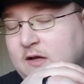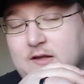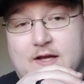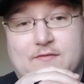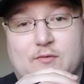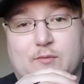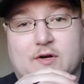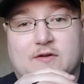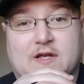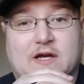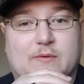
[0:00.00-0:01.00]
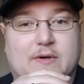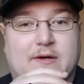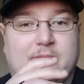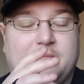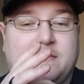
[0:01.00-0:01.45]
life's weird that way.
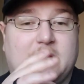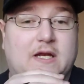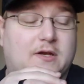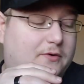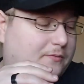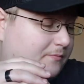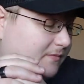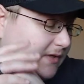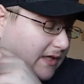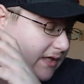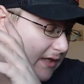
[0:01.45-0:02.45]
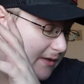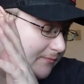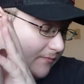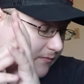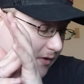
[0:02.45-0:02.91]
Anywho,
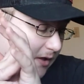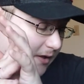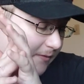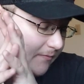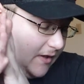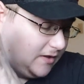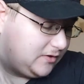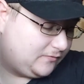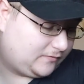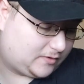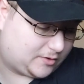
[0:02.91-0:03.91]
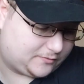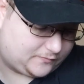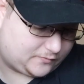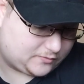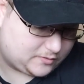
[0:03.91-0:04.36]
alright, thank you all
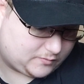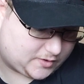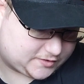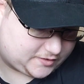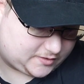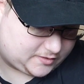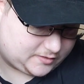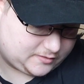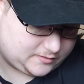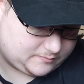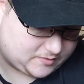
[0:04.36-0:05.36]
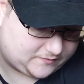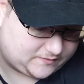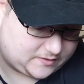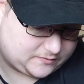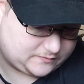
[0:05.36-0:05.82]
for watching my
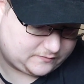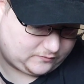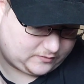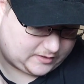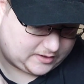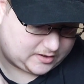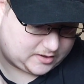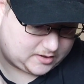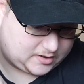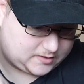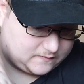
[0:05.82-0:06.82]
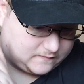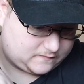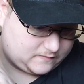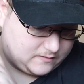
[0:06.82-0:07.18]
videos, and